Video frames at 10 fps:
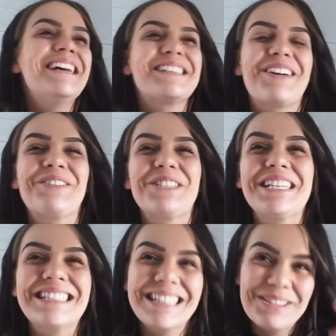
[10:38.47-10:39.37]
So
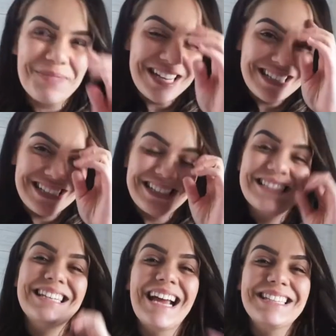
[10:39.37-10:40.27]
just as much as it's
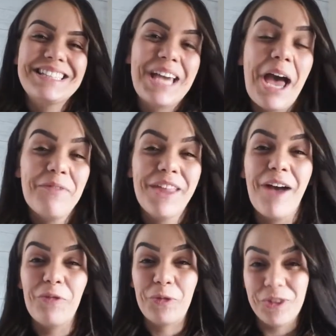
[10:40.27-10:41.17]
nice to have that
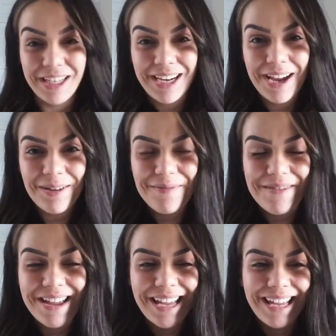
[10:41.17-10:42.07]
freedom,
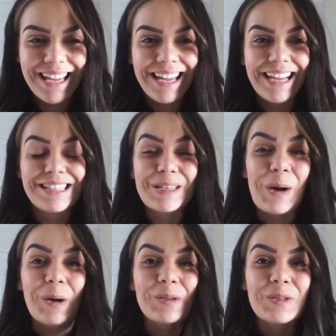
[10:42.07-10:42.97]
it's
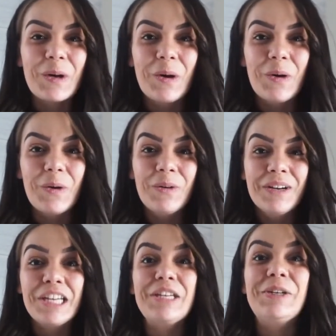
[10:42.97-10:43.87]
also
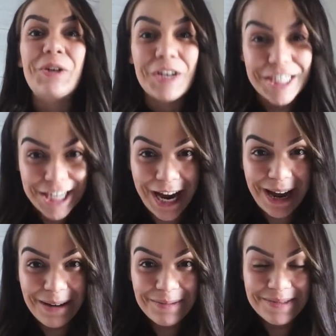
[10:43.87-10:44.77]
your
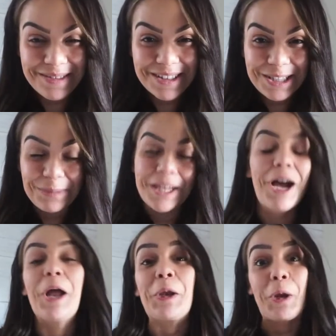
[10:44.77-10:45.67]
job to be
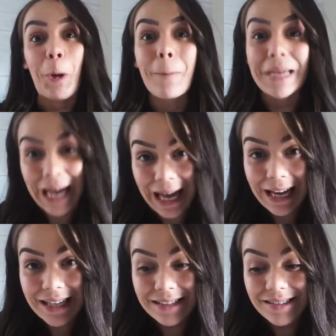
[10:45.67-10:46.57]
on your
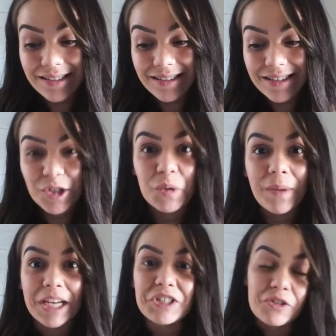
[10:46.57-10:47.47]
behind to
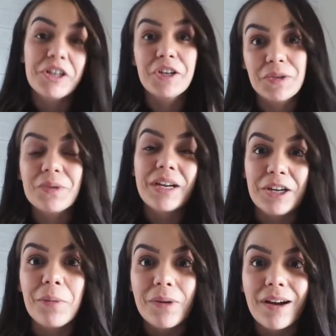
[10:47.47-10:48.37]
make sure you're doing
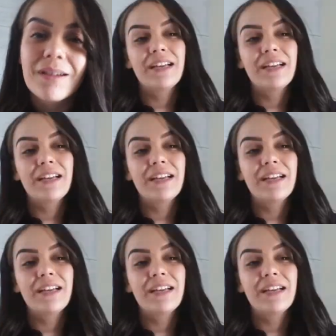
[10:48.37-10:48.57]
your part.